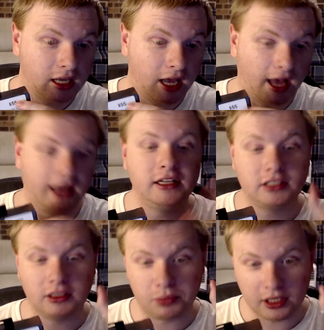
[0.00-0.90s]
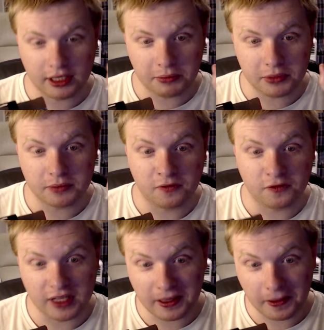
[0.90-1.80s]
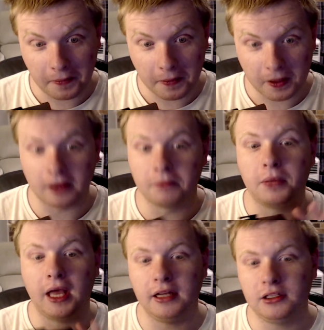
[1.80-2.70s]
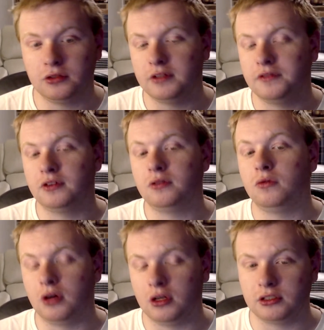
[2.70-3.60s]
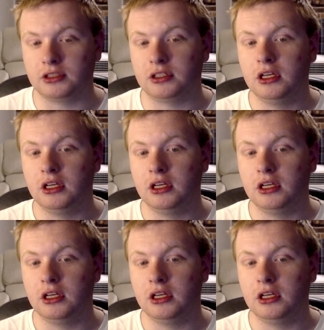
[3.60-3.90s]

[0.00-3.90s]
and it's a premium figure compared to if it was